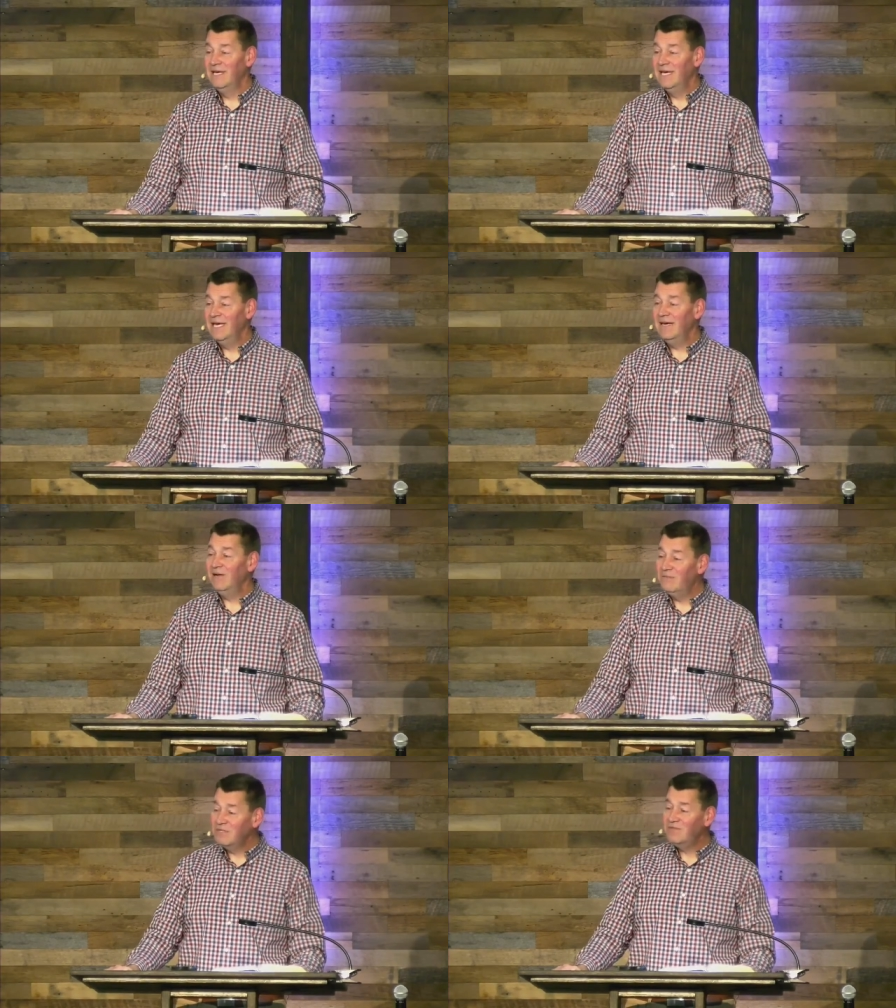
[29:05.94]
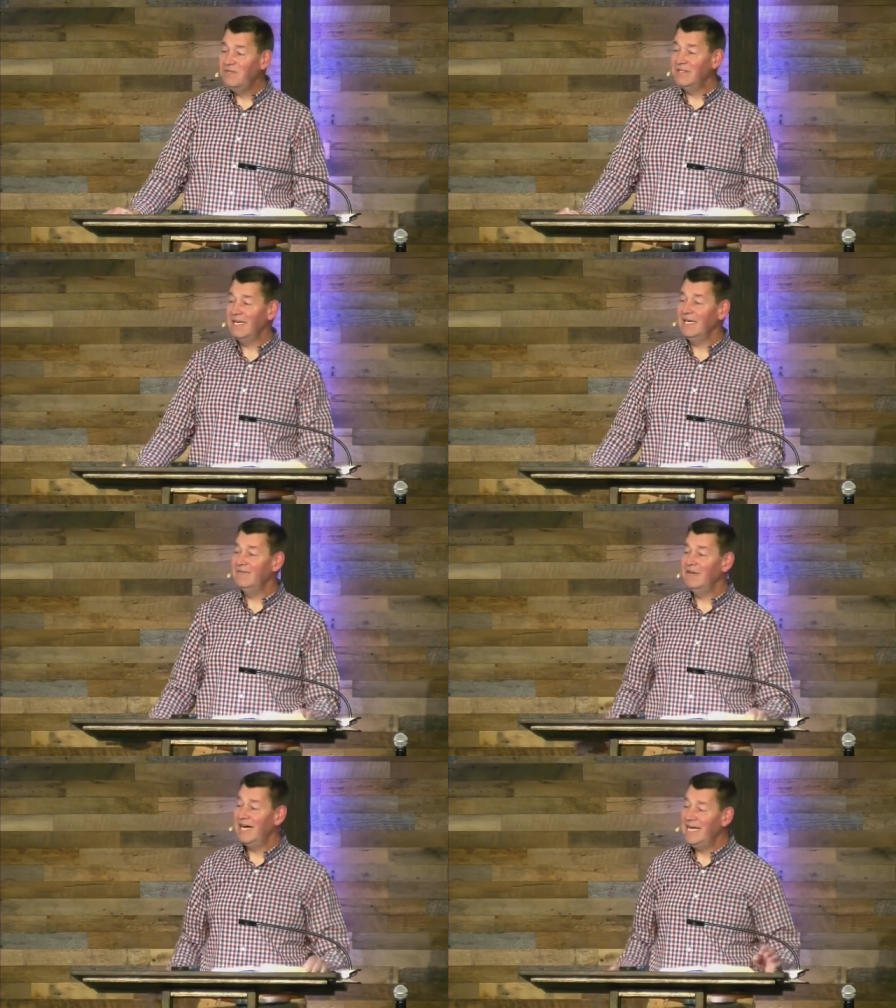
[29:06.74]
And I almost feel like if
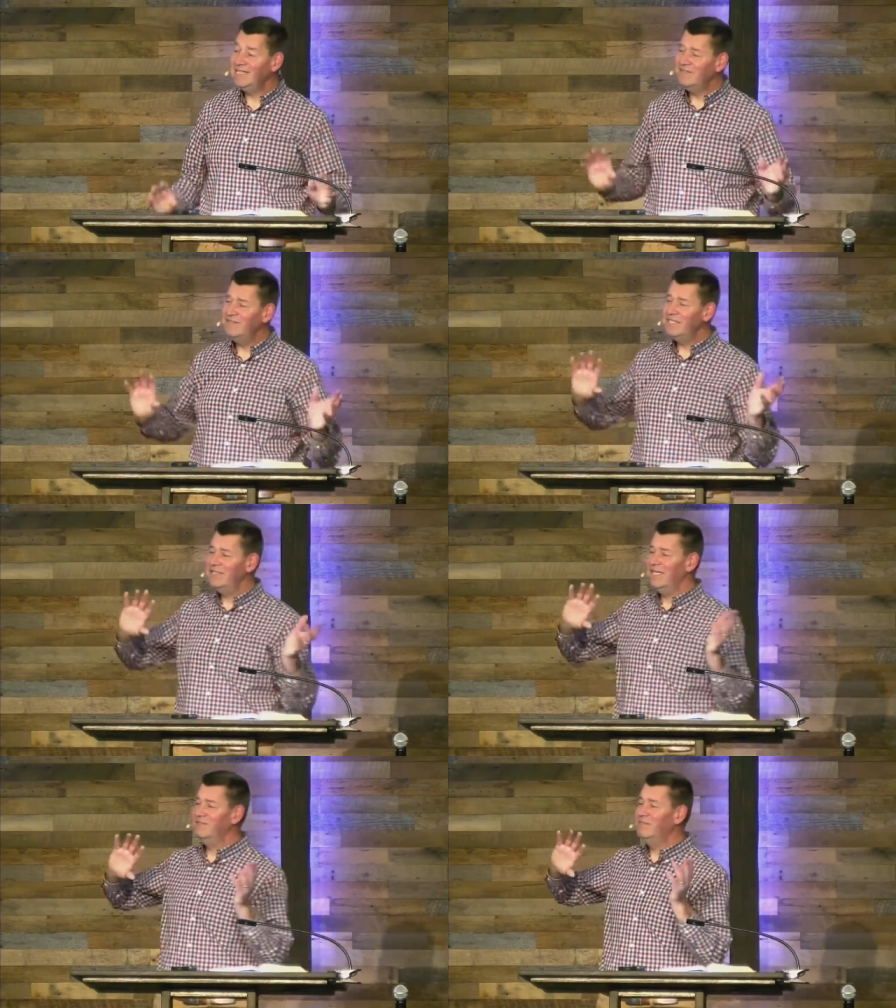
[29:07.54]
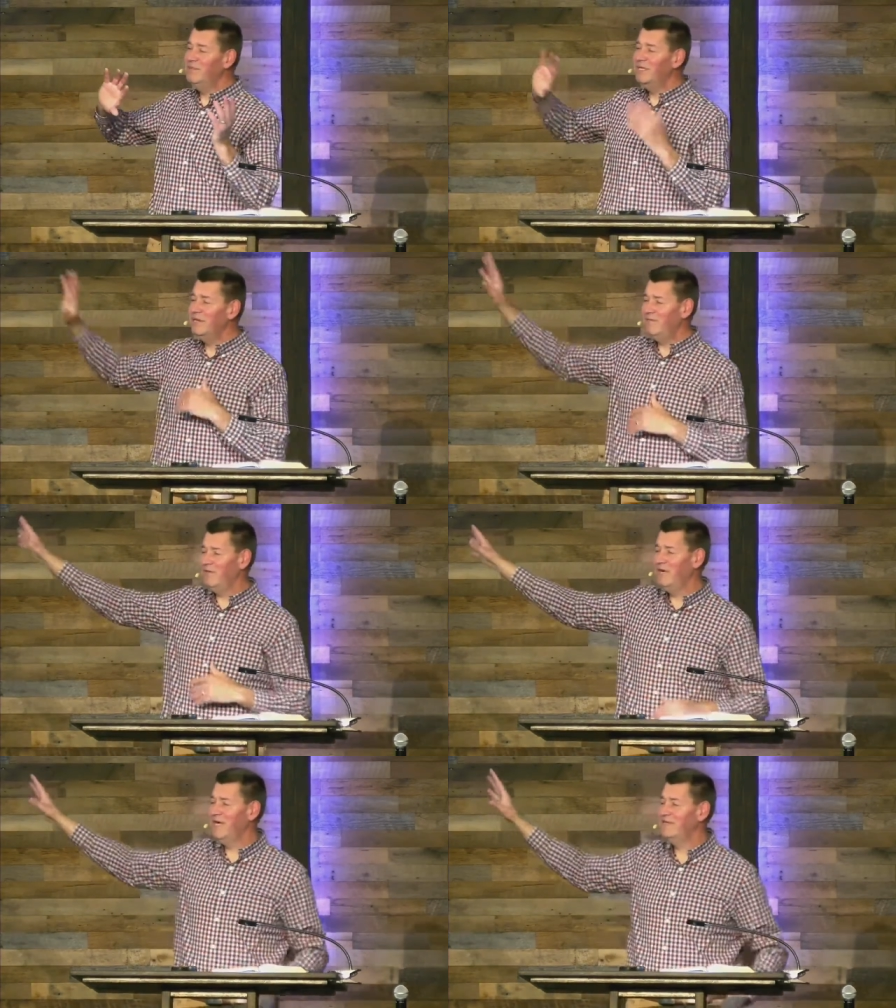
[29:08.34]
God has a vision that's bigger
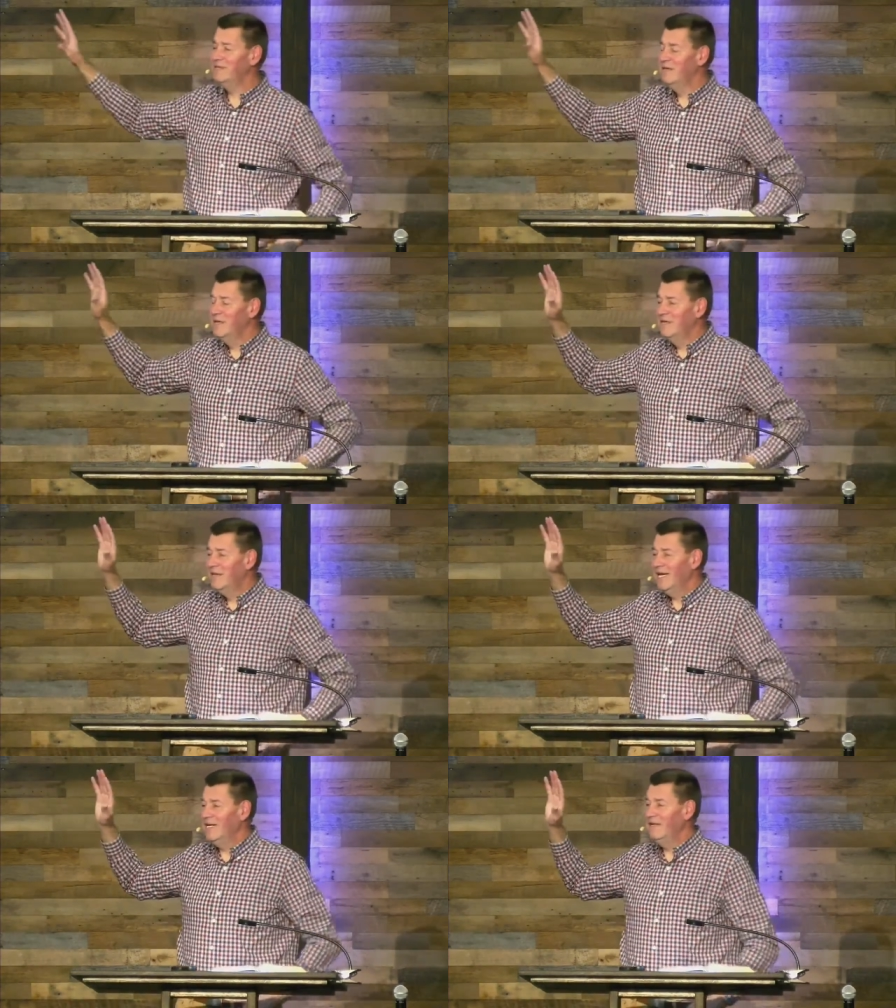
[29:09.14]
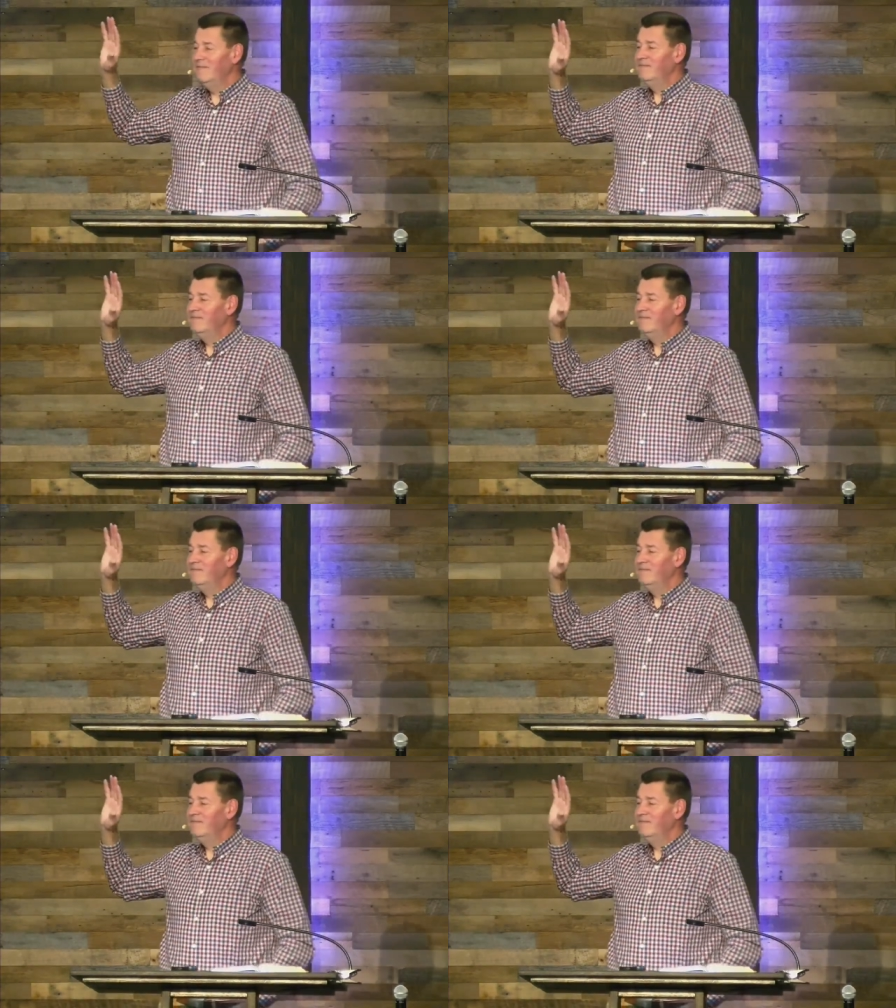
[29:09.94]
for us, like